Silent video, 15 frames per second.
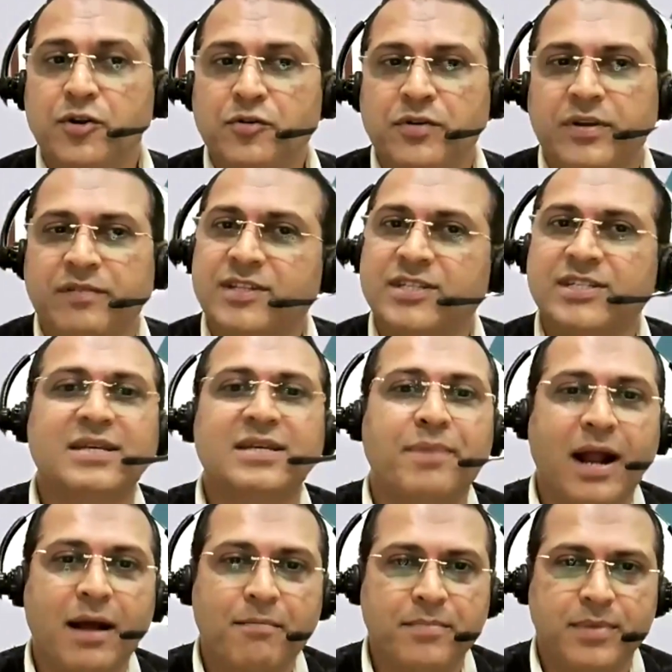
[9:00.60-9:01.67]
Manori, which is the
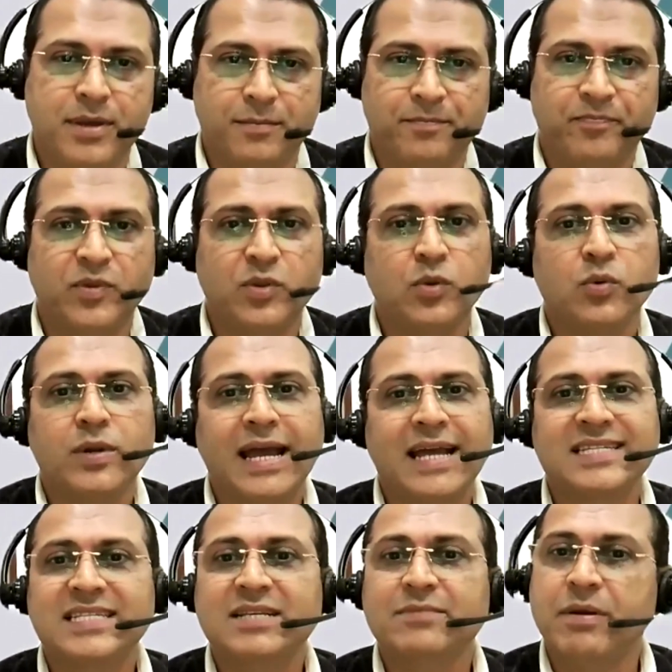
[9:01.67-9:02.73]
Brahmi, known
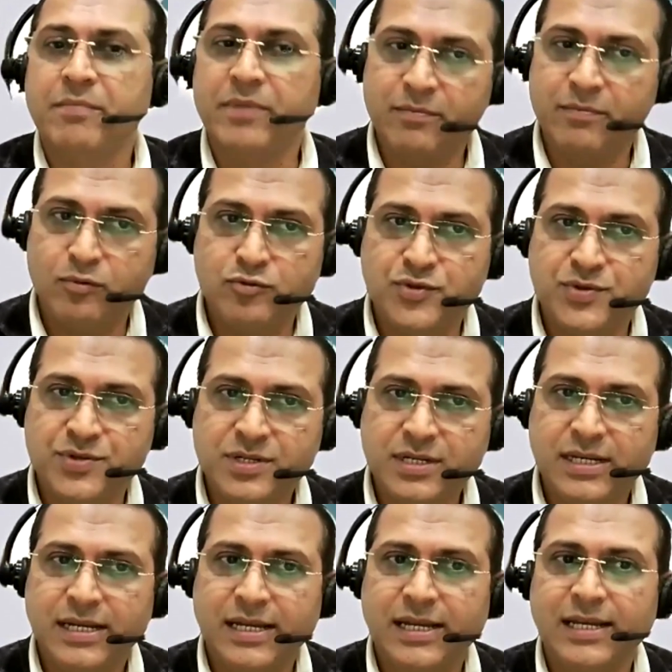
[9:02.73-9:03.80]
as the memory
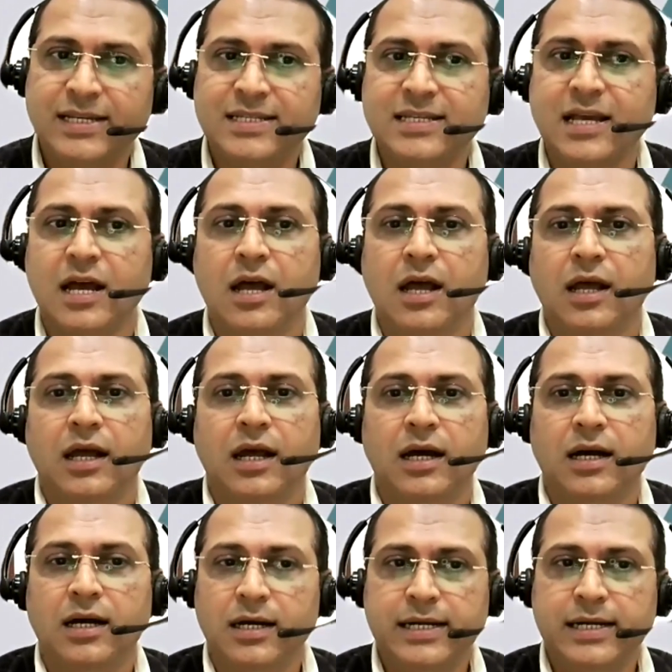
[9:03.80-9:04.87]
booster, is
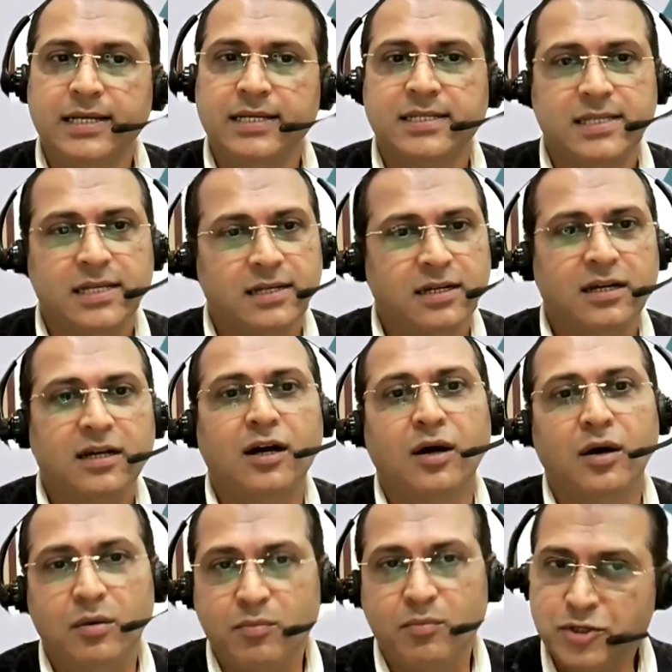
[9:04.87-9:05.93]
it is the
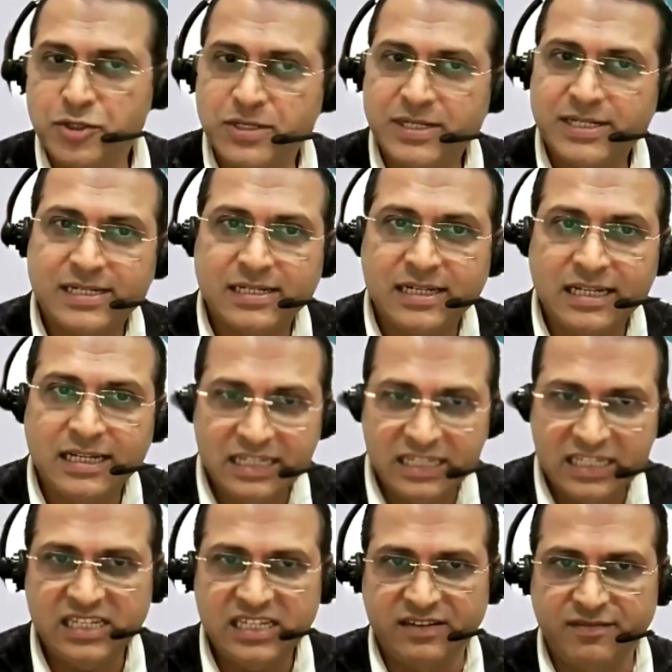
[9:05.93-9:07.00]
modulate
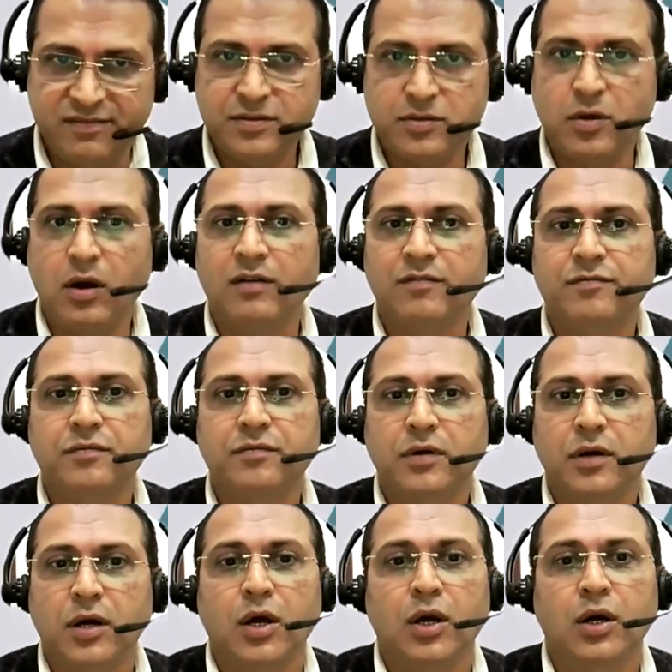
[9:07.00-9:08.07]
leaves of
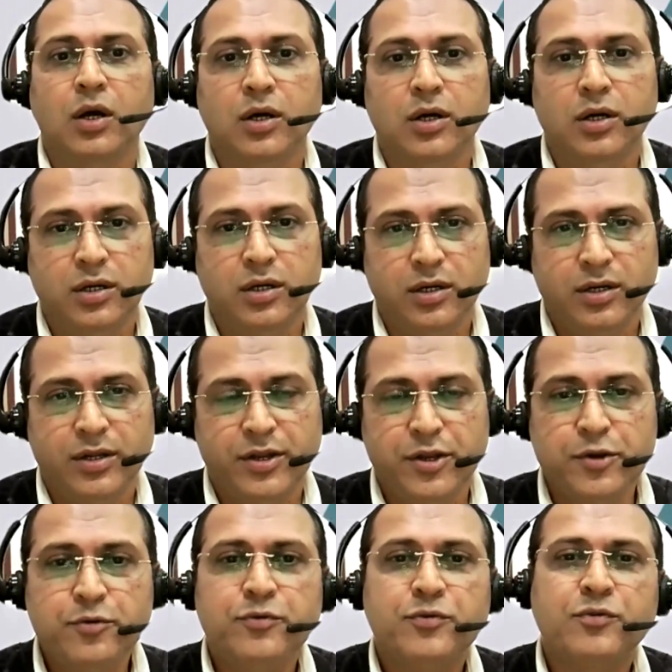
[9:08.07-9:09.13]

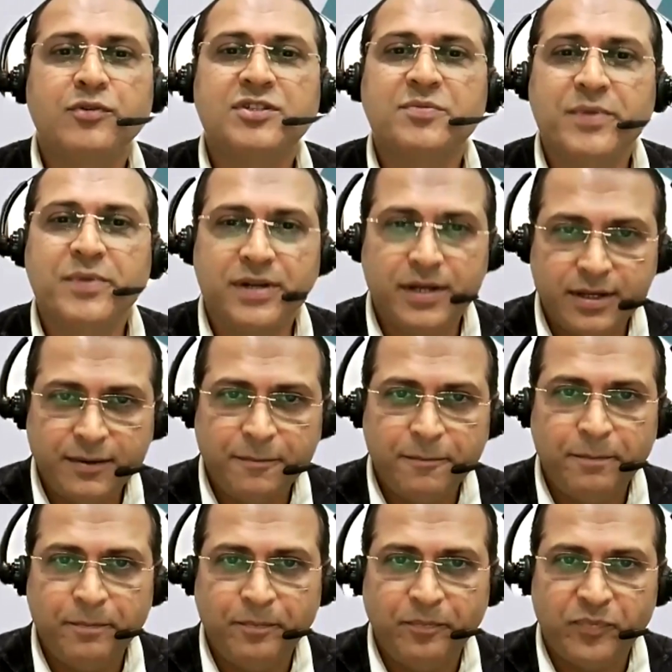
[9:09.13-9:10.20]
neutrosmeter,
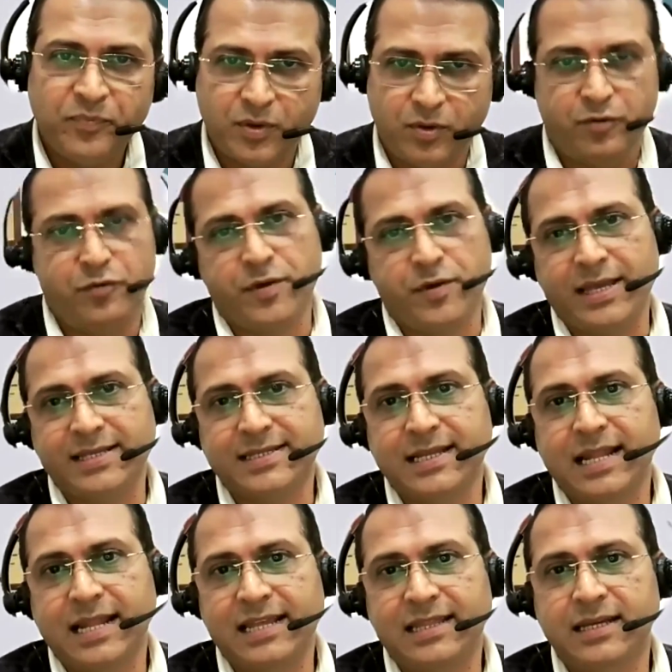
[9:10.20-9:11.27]
or you can
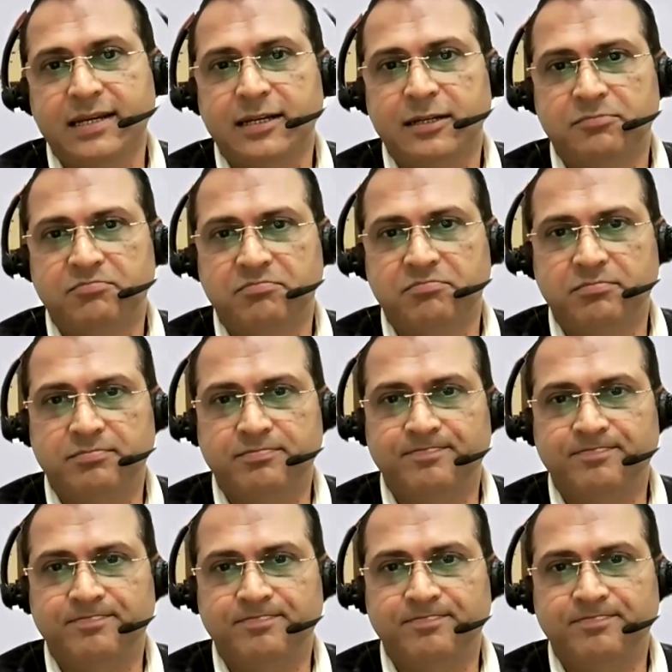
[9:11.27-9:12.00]
say like the